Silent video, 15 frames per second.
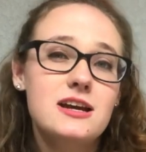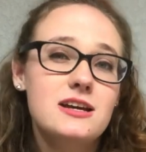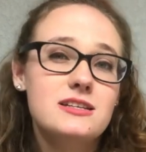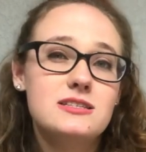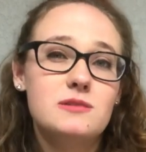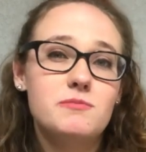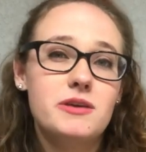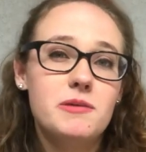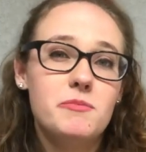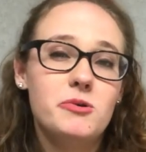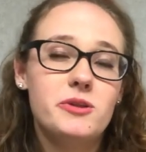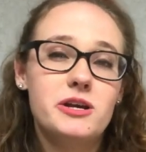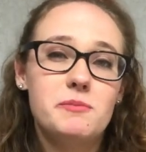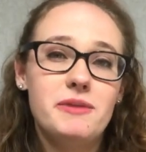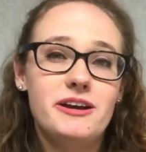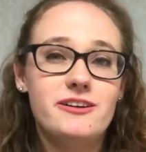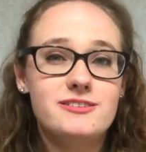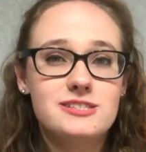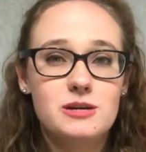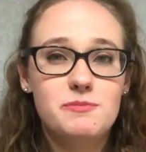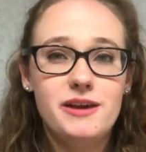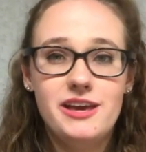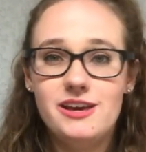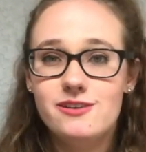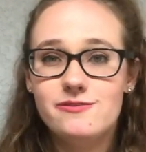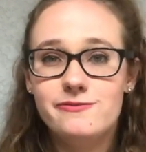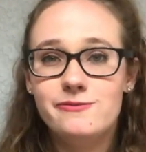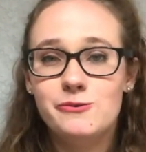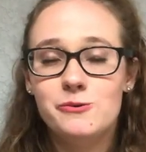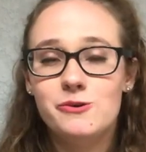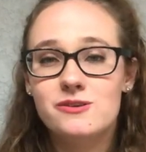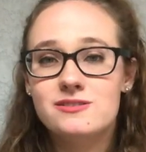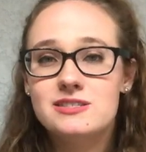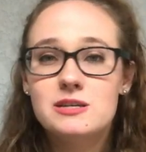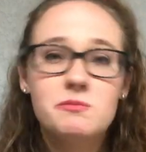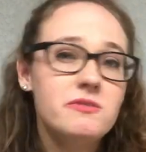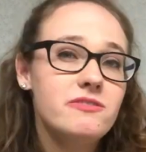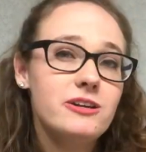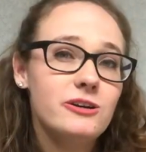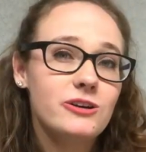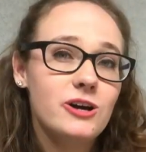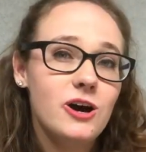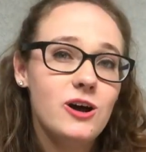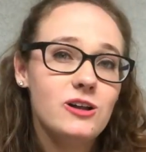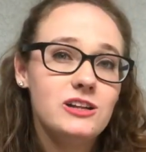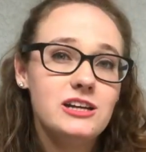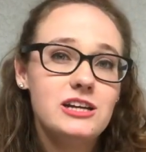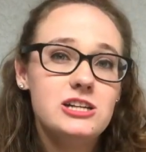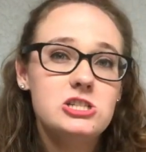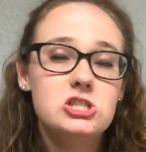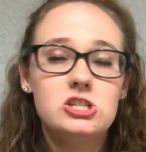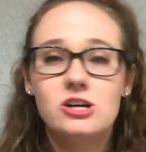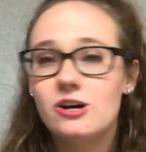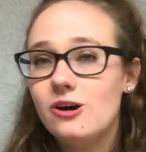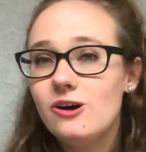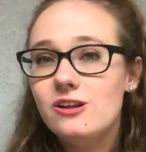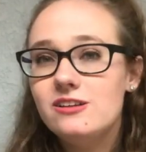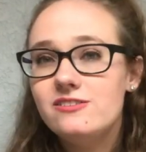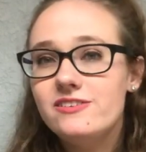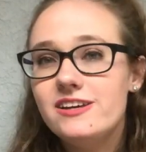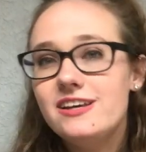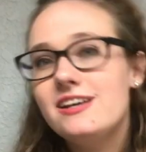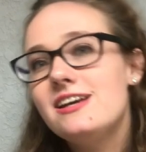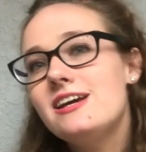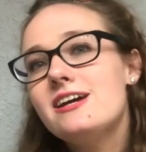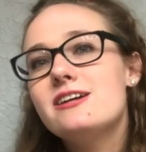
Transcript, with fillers: Some people, their parents are paying for some of their college, not all of it.